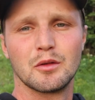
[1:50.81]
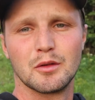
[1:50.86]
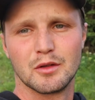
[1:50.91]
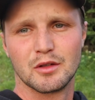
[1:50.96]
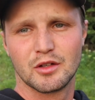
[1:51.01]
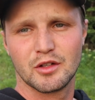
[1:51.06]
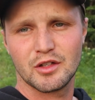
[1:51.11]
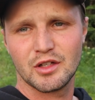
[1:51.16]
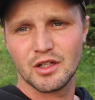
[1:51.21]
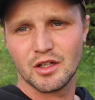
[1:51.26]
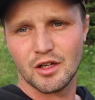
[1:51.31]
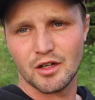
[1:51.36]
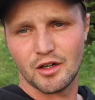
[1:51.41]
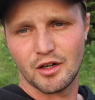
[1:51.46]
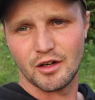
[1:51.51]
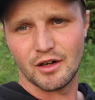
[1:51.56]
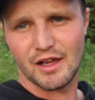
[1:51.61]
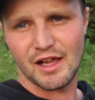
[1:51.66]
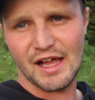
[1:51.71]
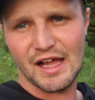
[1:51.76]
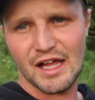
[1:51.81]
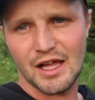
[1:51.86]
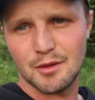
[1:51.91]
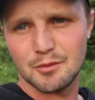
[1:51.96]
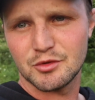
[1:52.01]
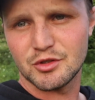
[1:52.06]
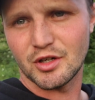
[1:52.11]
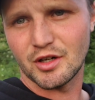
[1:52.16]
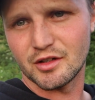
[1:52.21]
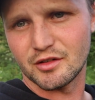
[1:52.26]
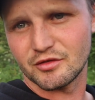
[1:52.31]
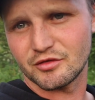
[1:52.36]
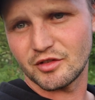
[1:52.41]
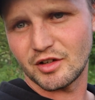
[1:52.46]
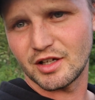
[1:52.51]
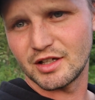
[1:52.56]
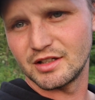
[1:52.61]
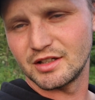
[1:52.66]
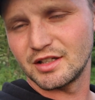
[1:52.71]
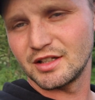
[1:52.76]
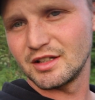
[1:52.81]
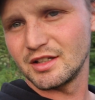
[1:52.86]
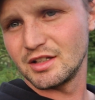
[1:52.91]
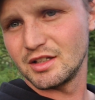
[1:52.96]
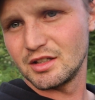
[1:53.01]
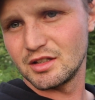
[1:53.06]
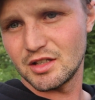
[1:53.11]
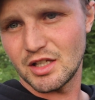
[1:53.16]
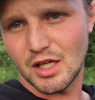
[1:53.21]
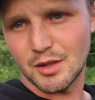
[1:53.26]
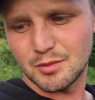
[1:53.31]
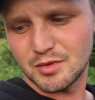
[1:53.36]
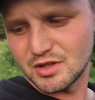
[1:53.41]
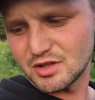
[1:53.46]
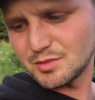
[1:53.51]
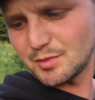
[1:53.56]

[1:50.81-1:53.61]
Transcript: We were looking at our app, trying to find camping